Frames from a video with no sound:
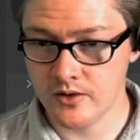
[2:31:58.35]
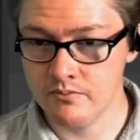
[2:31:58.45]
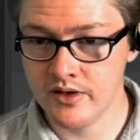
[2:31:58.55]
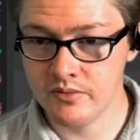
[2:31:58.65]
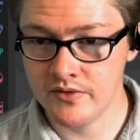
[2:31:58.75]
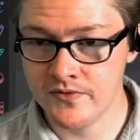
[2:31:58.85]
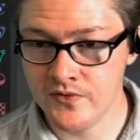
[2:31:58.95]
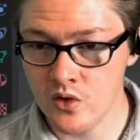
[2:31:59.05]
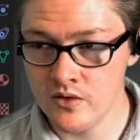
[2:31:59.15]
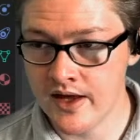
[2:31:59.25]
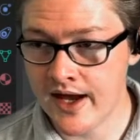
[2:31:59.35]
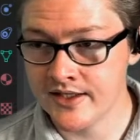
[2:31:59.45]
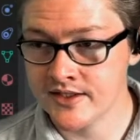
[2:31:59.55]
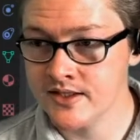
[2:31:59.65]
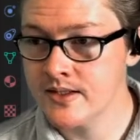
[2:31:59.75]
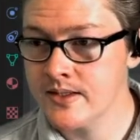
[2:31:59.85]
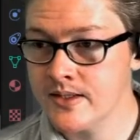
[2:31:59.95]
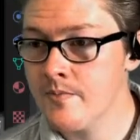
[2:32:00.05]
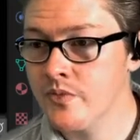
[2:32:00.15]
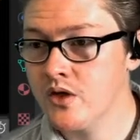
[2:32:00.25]
But before that,
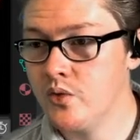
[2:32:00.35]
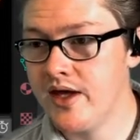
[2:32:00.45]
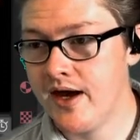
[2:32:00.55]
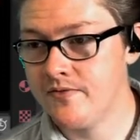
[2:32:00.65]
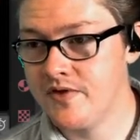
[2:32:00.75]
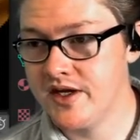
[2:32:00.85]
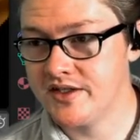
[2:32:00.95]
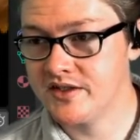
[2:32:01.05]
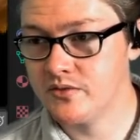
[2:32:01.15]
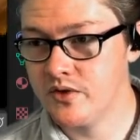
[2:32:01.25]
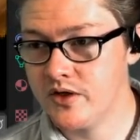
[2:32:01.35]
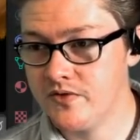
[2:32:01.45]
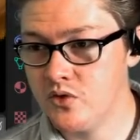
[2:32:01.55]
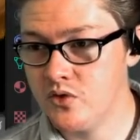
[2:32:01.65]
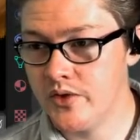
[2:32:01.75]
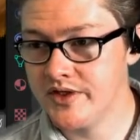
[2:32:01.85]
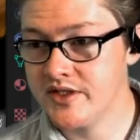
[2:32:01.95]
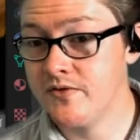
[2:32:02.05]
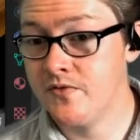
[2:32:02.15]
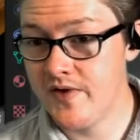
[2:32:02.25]
we have this, where if you notice it
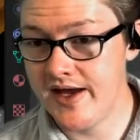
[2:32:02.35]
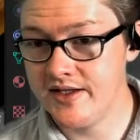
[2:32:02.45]
fades.